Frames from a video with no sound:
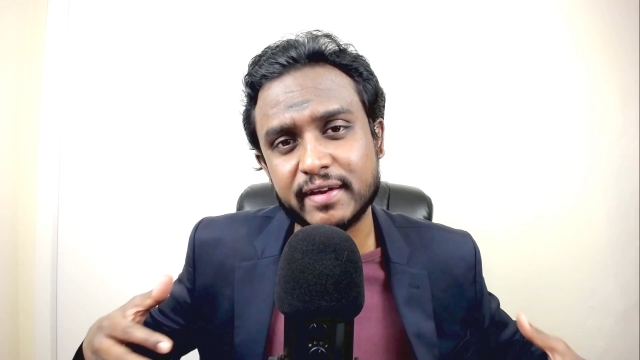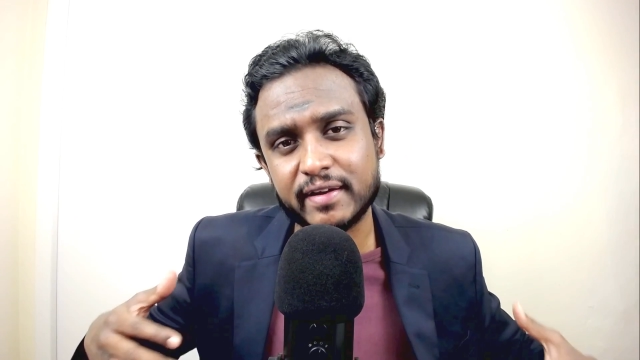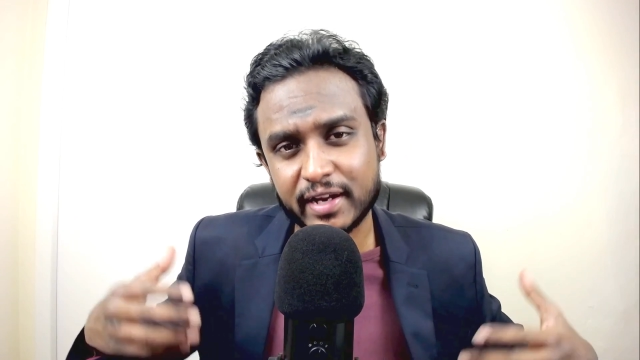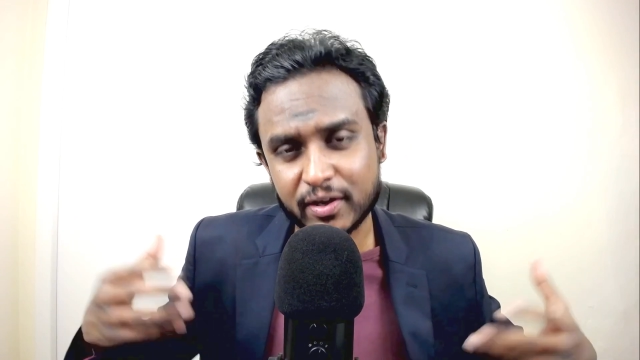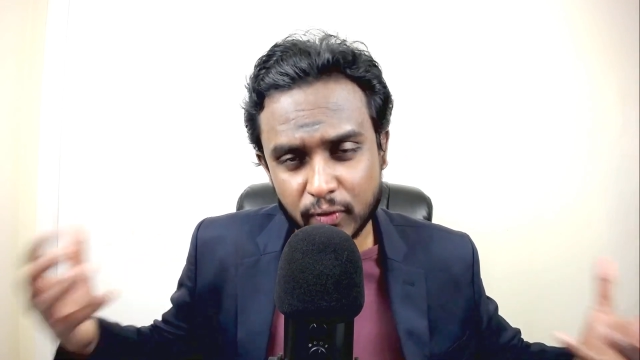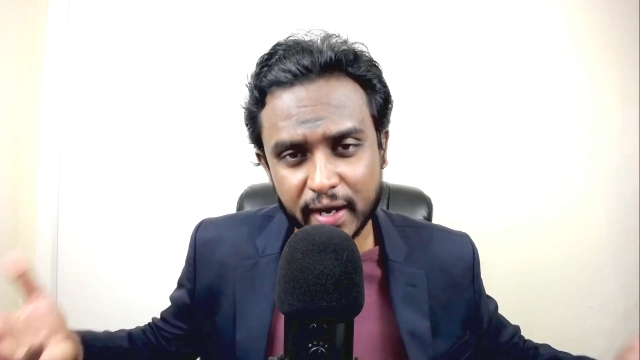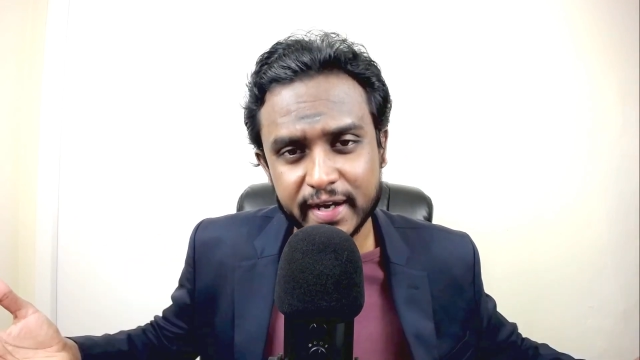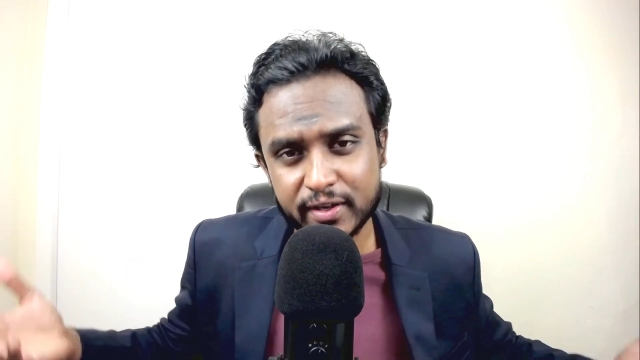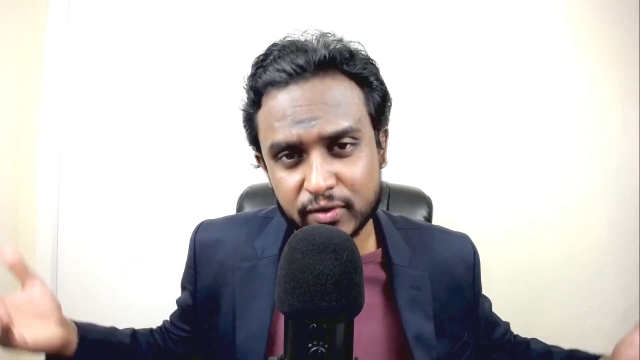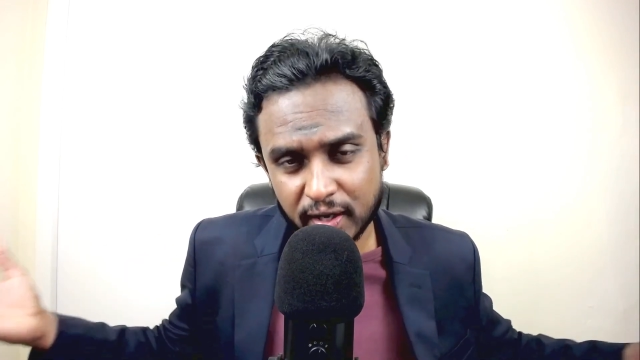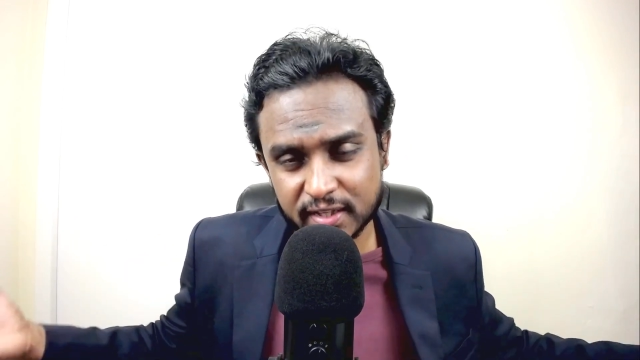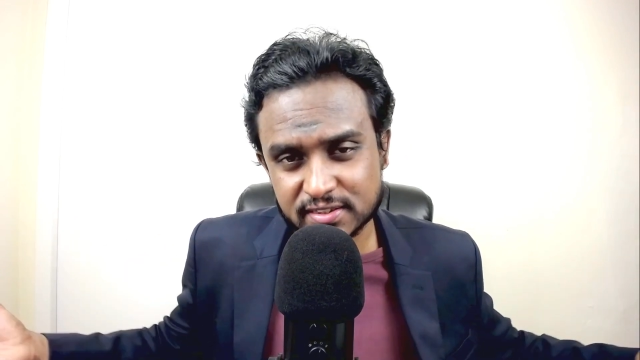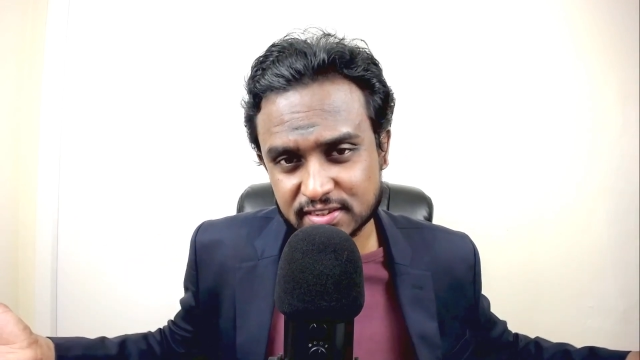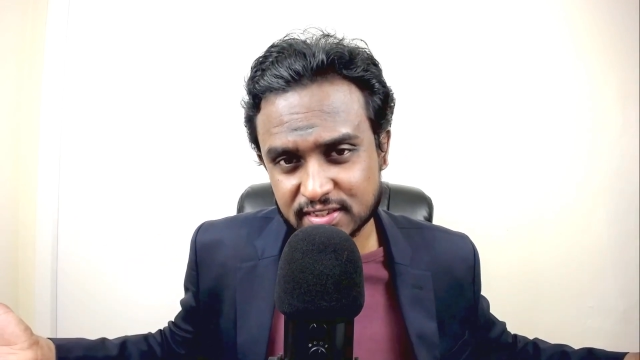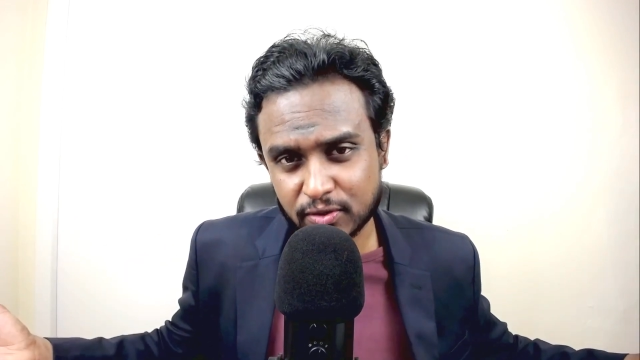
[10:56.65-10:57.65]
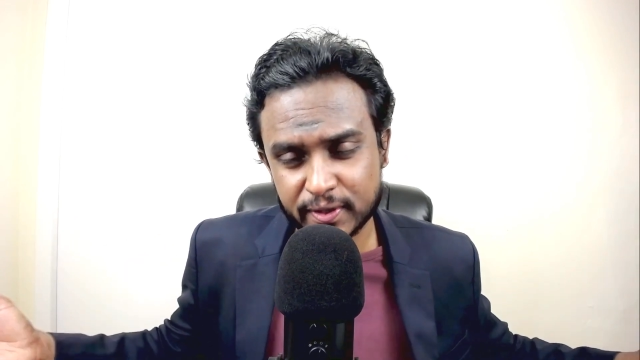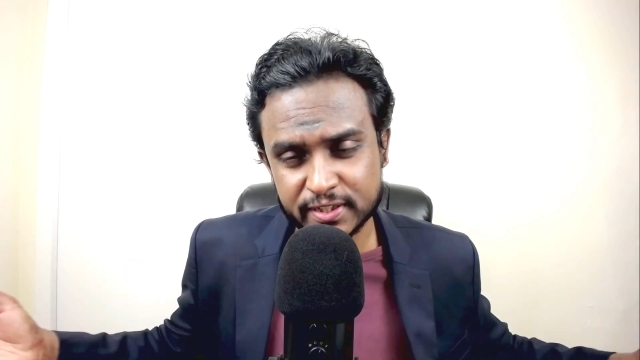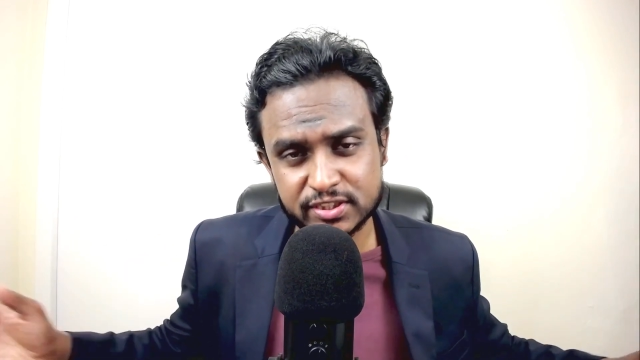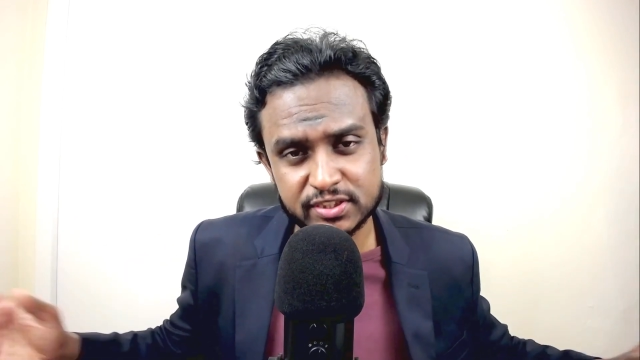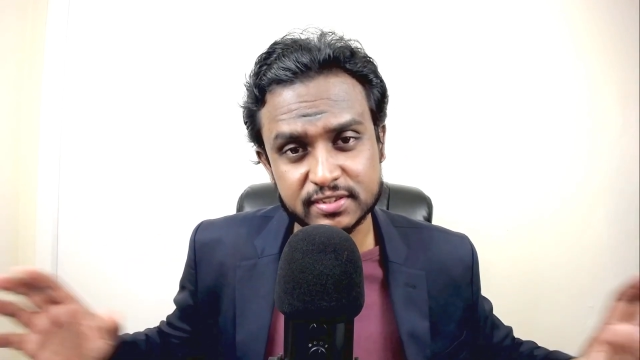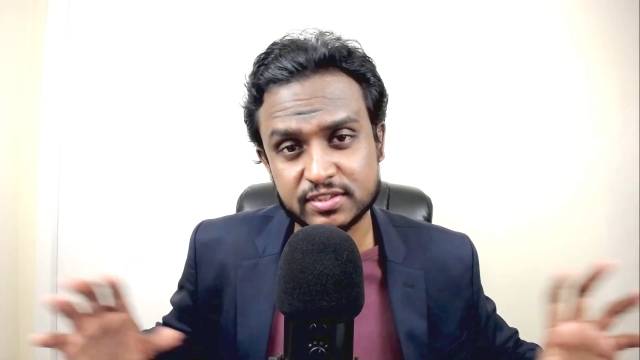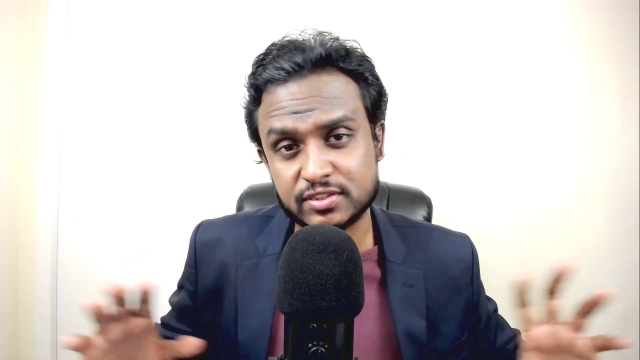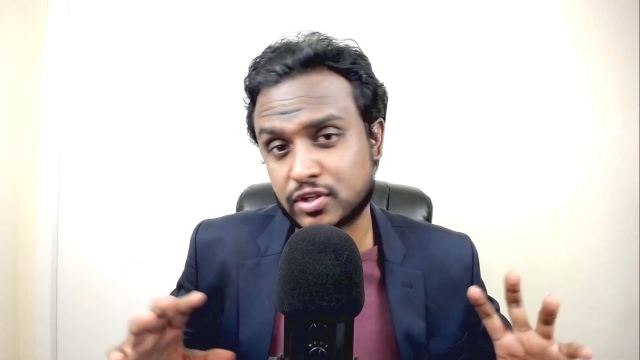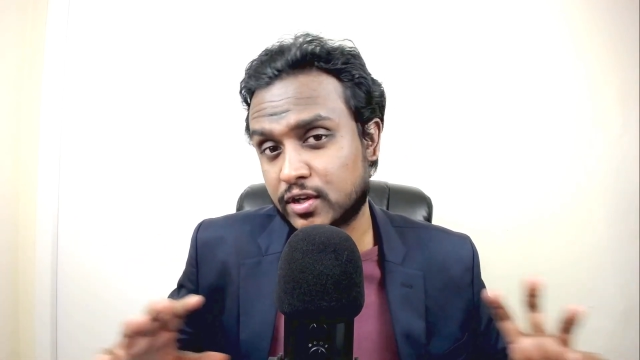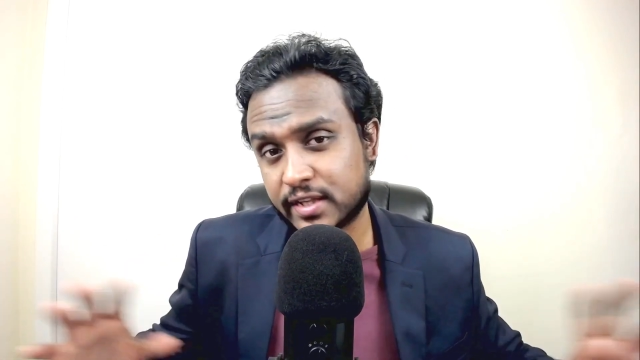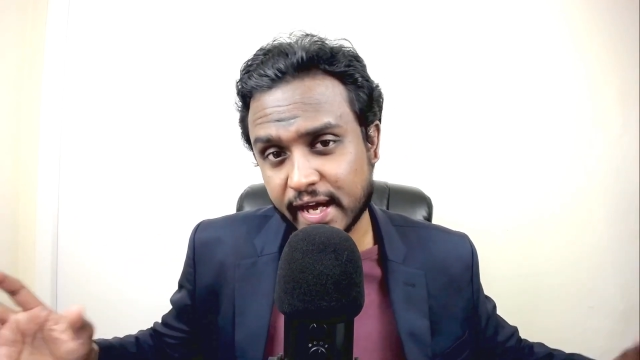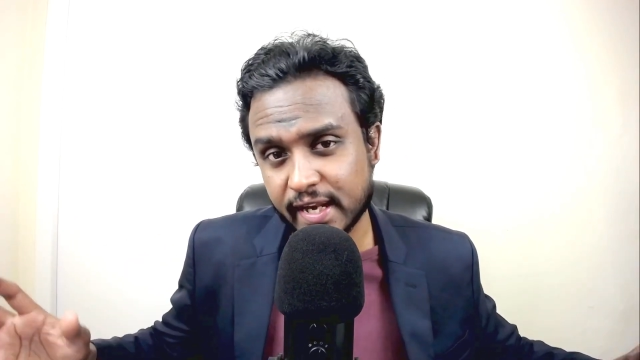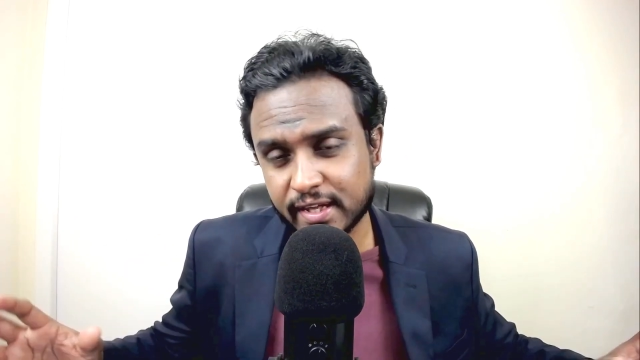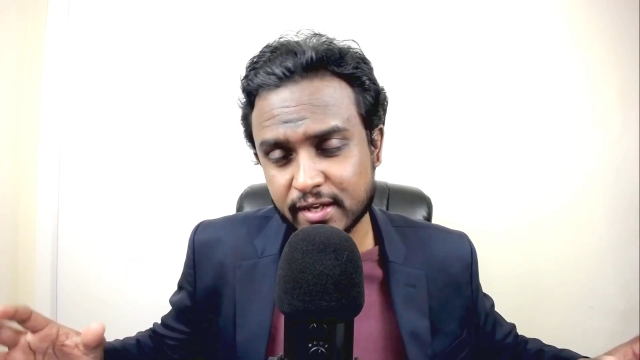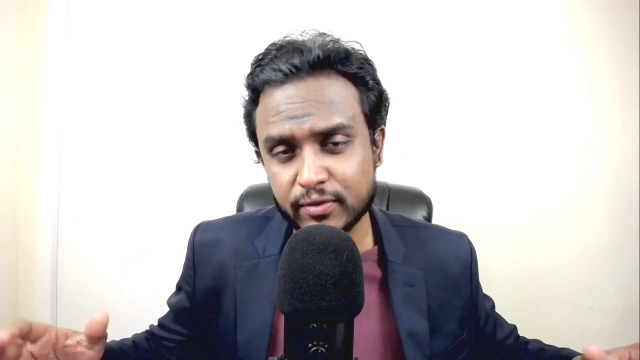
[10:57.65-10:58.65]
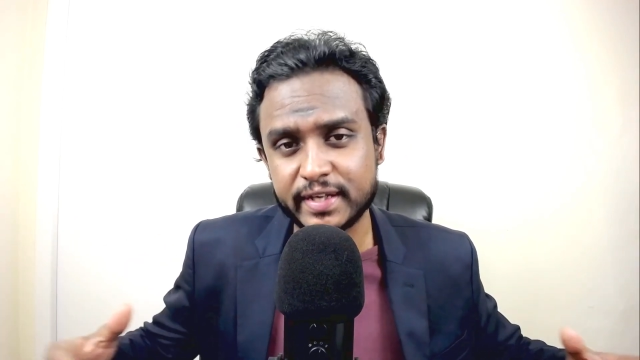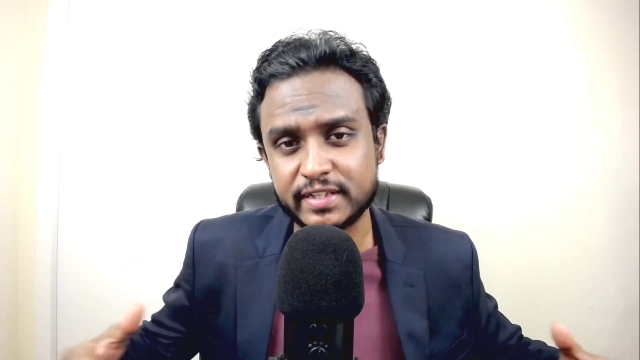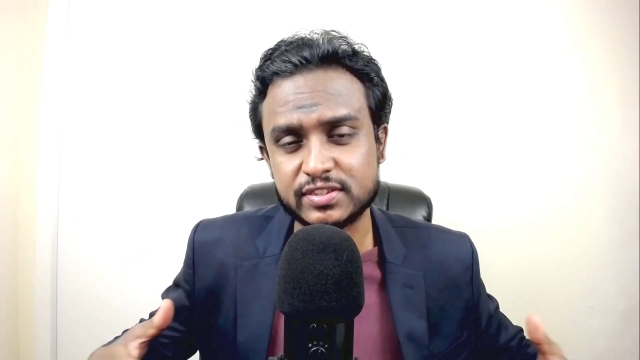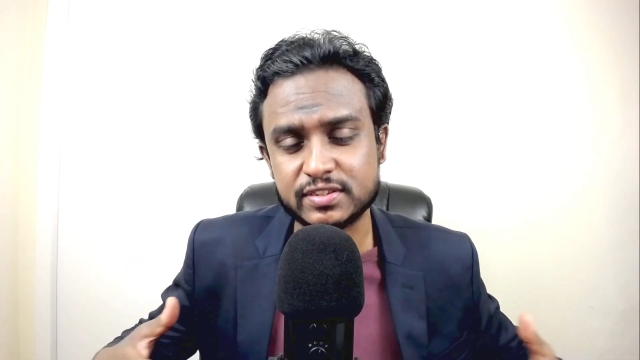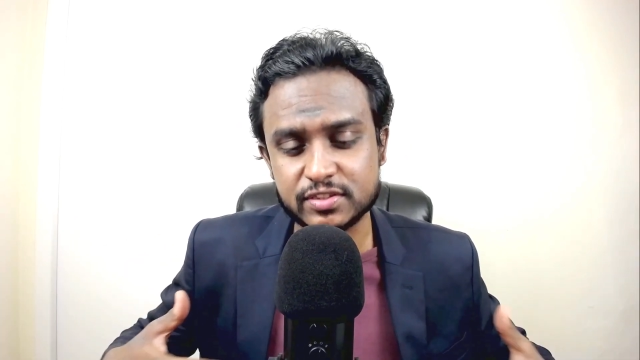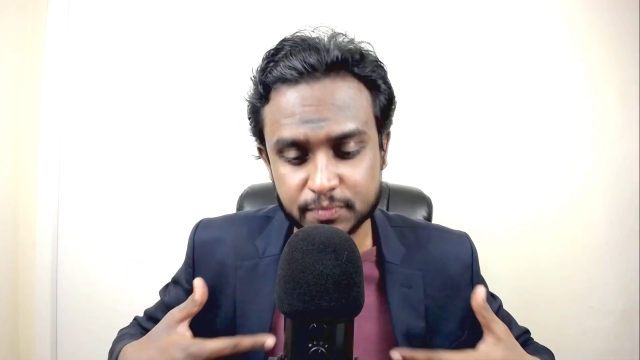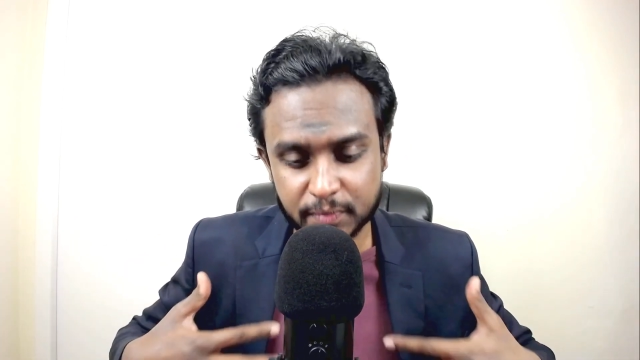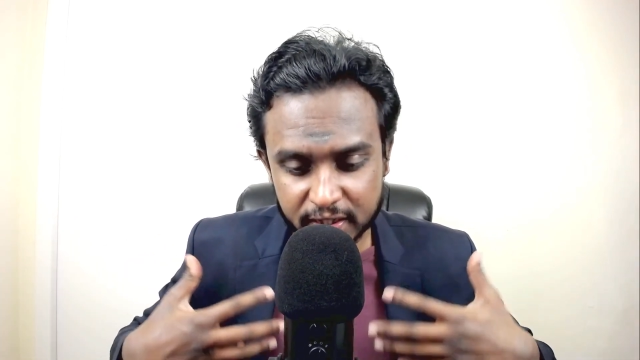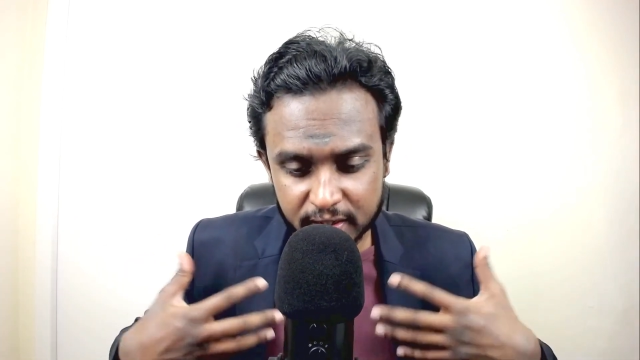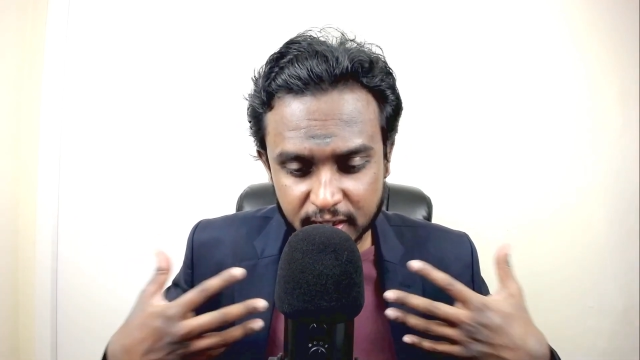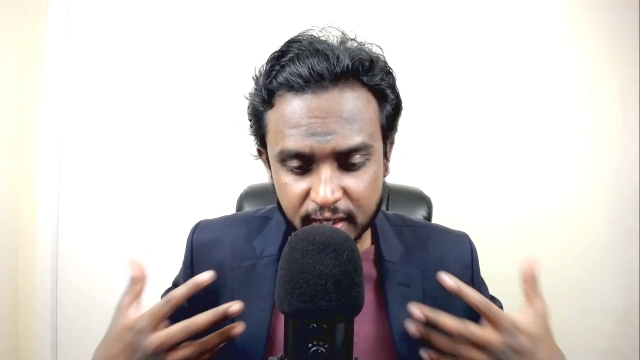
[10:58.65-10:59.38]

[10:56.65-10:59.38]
required to answer questions, not calculations, but